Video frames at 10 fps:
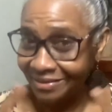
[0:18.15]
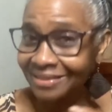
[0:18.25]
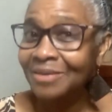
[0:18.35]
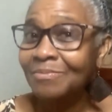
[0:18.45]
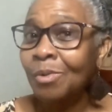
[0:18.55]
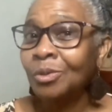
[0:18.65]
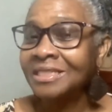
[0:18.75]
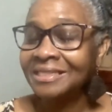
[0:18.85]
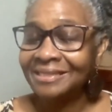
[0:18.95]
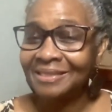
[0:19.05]
Think
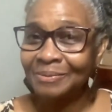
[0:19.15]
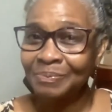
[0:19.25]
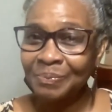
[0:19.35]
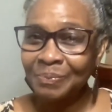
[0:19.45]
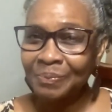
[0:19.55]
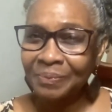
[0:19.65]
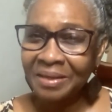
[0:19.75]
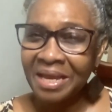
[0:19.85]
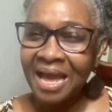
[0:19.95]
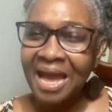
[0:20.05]
about it.
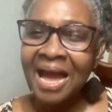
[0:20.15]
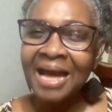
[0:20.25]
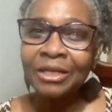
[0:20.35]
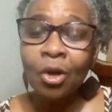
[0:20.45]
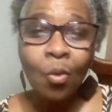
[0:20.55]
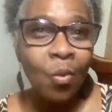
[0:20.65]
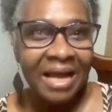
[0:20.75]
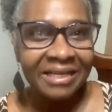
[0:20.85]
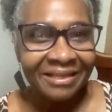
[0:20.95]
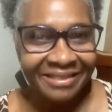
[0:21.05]
And
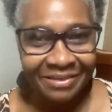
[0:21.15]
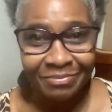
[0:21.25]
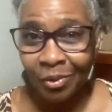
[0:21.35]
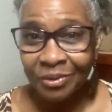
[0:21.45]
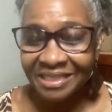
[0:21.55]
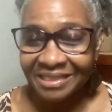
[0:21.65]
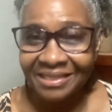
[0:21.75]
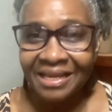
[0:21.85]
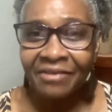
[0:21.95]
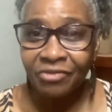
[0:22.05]
while you think about
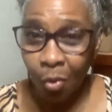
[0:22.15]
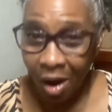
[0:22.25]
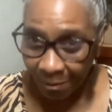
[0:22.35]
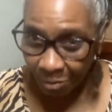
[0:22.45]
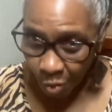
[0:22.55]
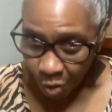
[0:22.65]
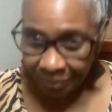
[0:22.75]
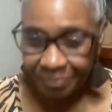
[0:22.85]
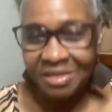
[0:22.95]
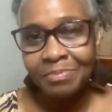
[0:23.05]
it, if you want more
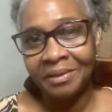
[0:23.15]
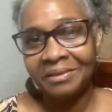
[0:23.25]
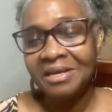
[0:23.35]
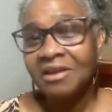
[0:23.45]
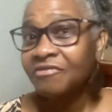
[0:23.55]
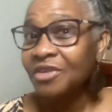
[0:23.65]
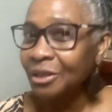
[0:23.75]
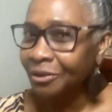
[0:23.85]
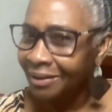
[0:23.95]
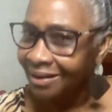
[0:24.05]
people to
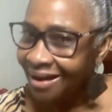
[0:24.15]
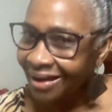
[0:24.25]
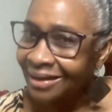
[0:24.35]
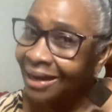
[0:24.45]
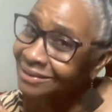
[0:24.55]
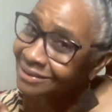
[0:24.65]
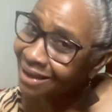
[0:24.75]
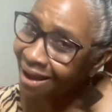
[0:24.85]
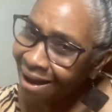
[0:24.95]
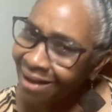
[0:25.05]
hear God
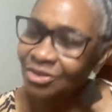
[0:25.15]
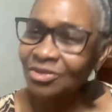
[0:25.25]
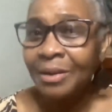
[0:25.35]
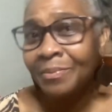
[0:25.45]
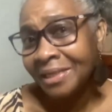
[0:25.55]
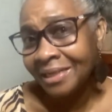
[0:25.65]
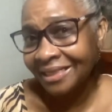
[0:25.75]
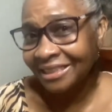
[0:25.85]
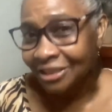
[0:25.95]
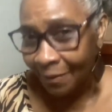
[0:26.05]
talk to them in
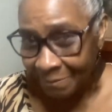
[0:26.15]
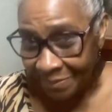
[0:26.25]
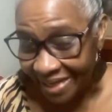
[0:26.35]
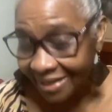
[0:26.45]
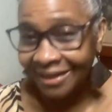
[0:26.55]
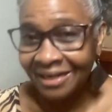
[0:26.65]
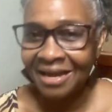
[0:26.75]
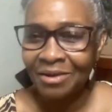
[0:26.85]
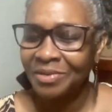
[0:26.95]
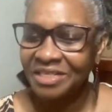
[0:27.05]
the Jamaican
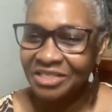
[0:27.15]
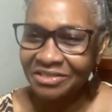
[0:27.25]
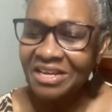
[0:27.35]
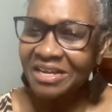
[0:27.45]
language,